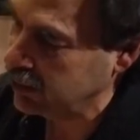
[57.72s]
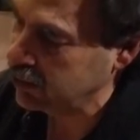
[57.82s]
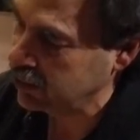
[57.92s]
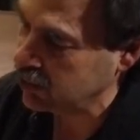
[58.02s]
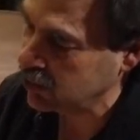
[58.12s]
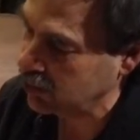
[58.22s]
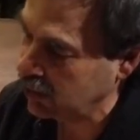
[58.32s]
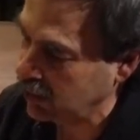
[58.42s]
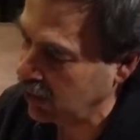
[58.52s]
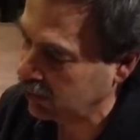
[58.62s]
close to the
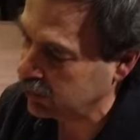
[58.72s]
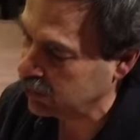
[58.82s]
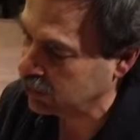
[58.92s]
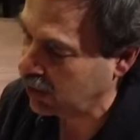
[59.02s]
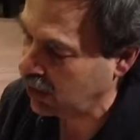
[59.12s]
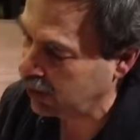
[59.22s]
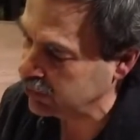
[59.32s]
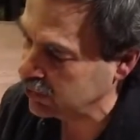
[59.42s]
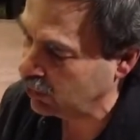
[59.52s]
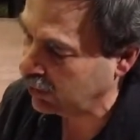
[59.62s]
string, how it
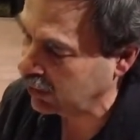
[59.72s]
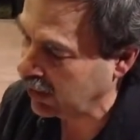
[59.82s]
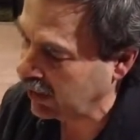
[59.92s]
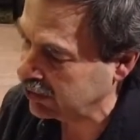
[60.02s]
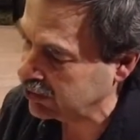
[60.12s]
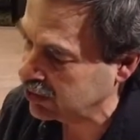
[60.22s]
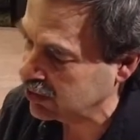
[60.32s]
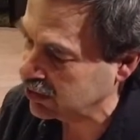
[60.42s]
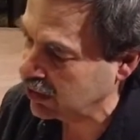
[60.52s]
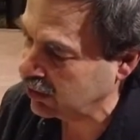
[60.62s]
drops, where it
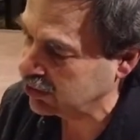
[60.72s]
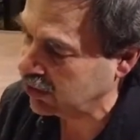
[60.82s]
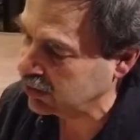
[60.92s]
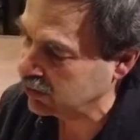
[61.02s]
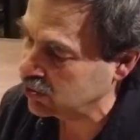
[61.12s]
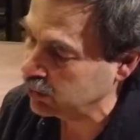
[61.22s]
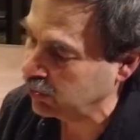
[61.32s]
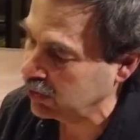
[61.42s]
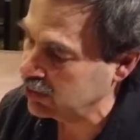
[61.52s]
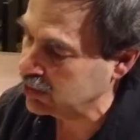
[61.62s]
catches, how tight those
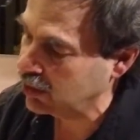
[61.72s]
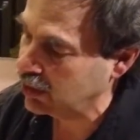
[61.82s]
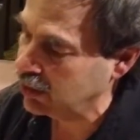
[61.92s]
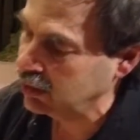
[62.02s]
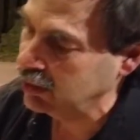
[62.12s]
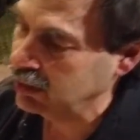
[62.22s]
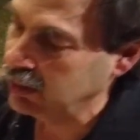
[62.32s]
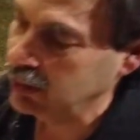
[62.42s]
springs are.